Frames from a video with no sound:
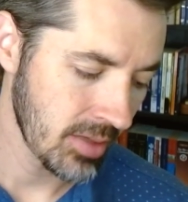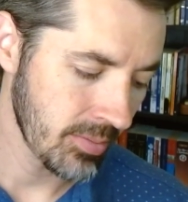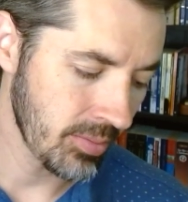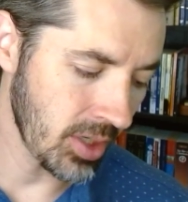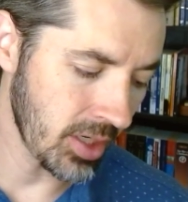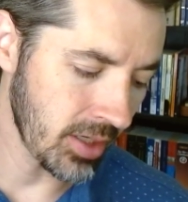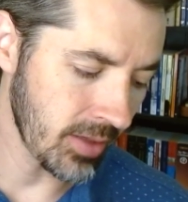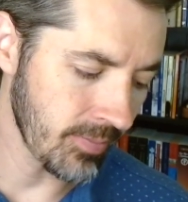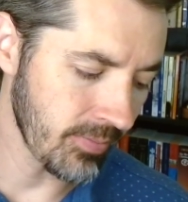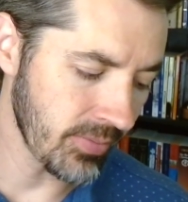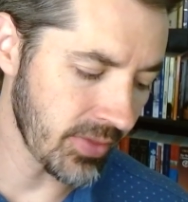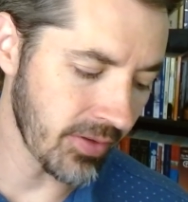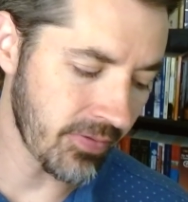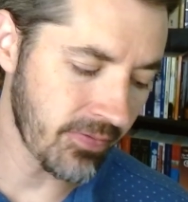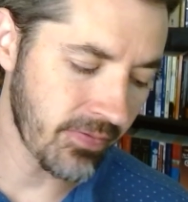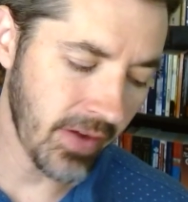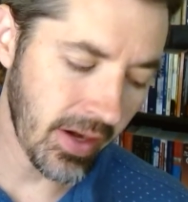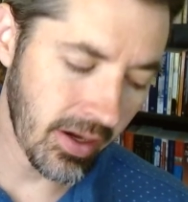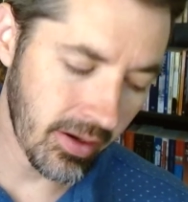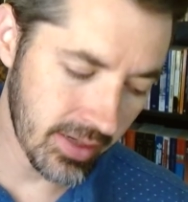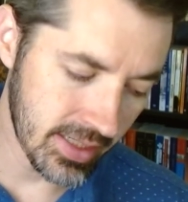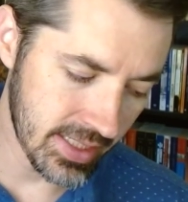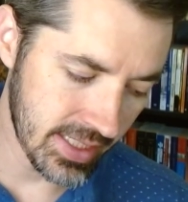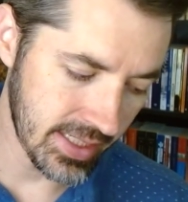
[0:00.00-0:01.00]
But the
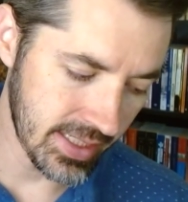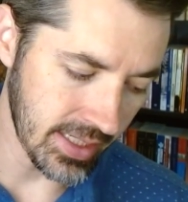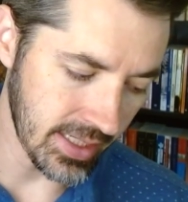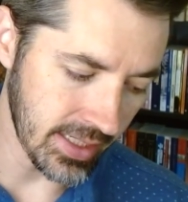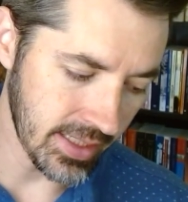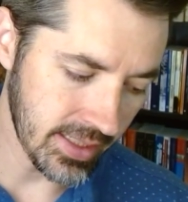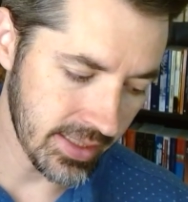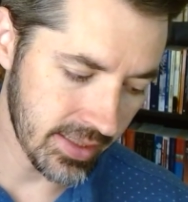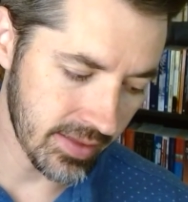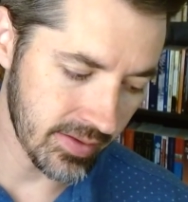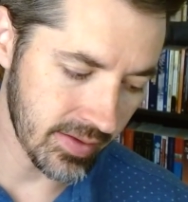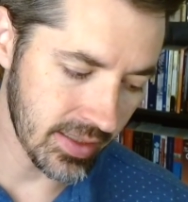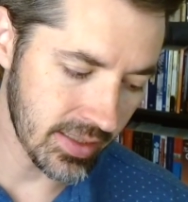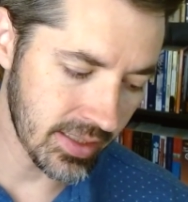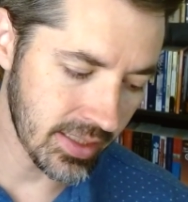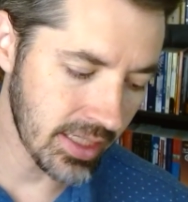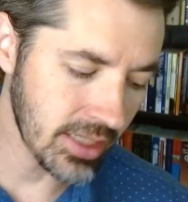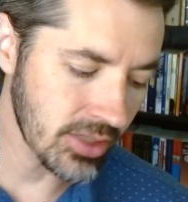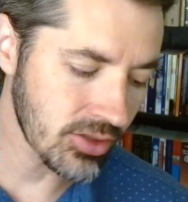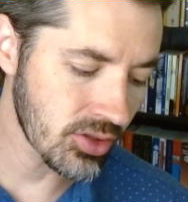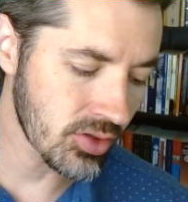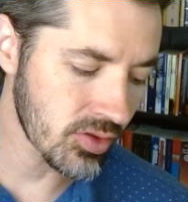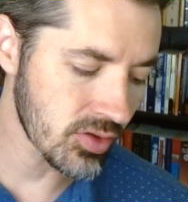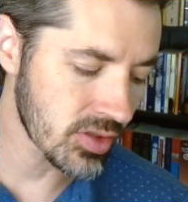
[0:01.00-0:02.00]
Pharisees and the
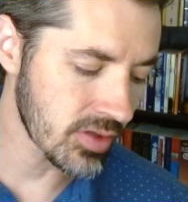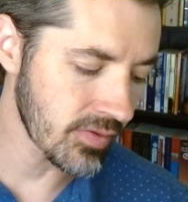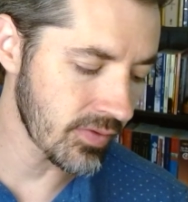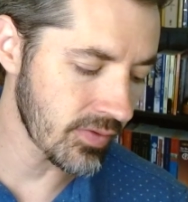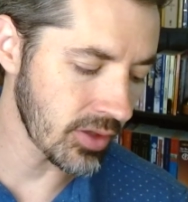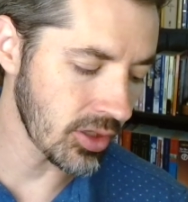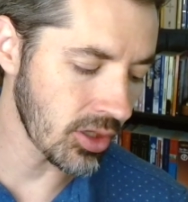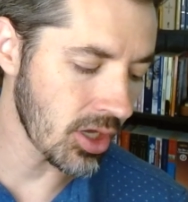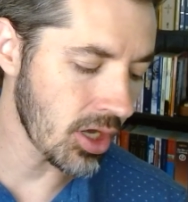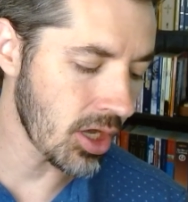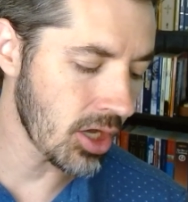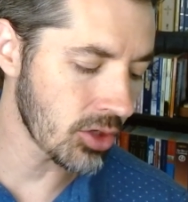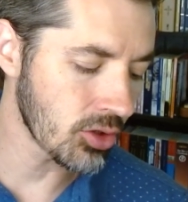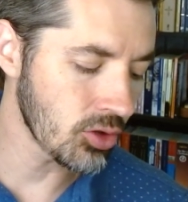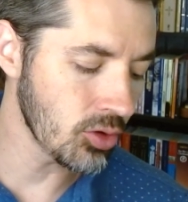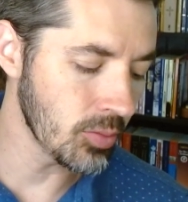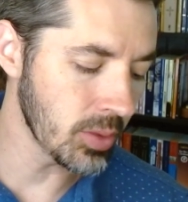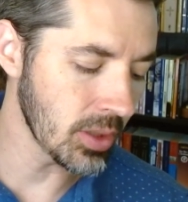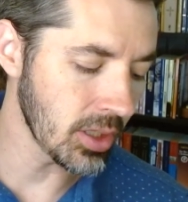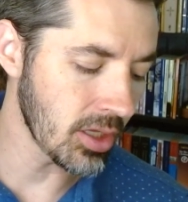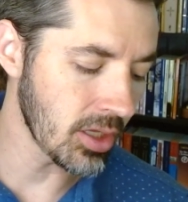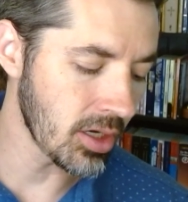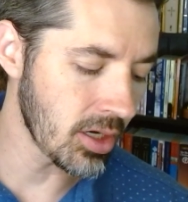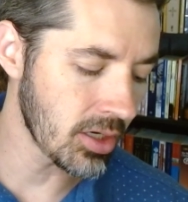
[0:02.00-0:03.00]
teachers of the law who
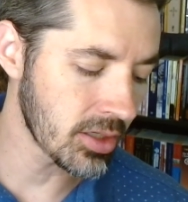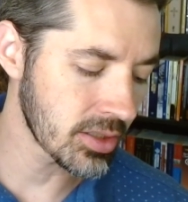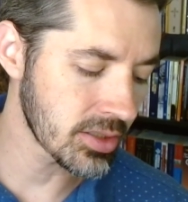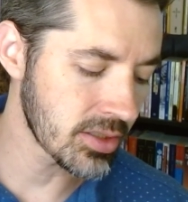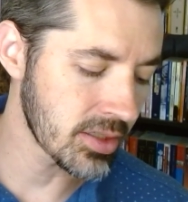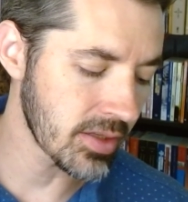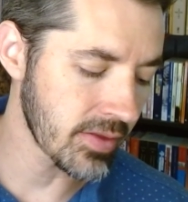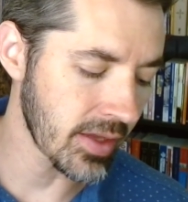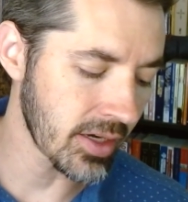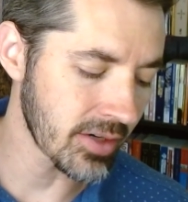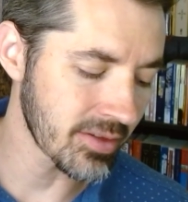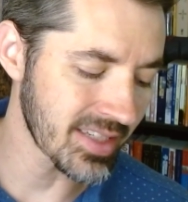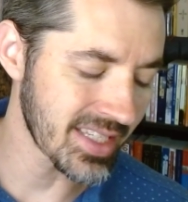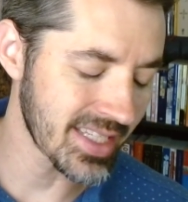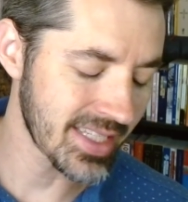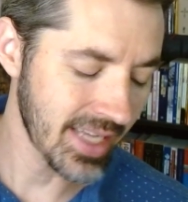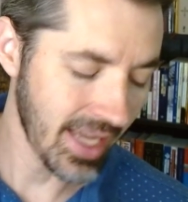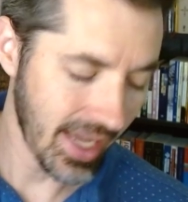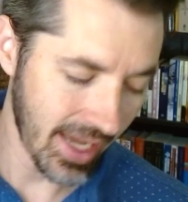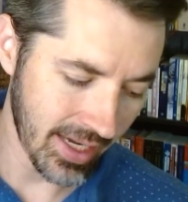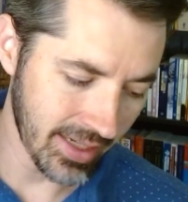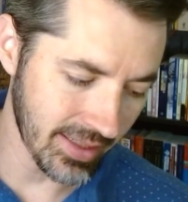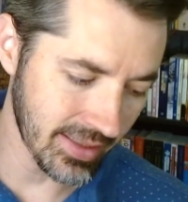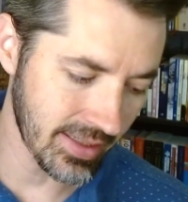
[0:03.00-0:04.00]
belonged to their
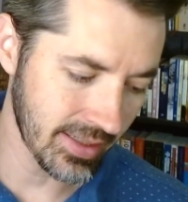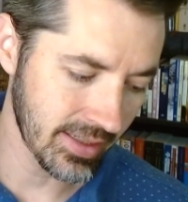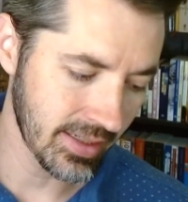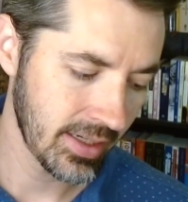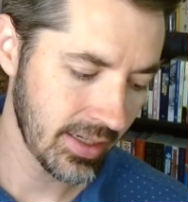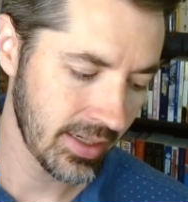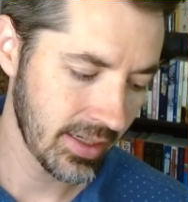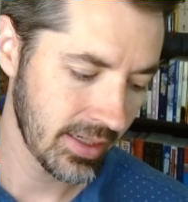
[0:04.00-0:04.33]
sect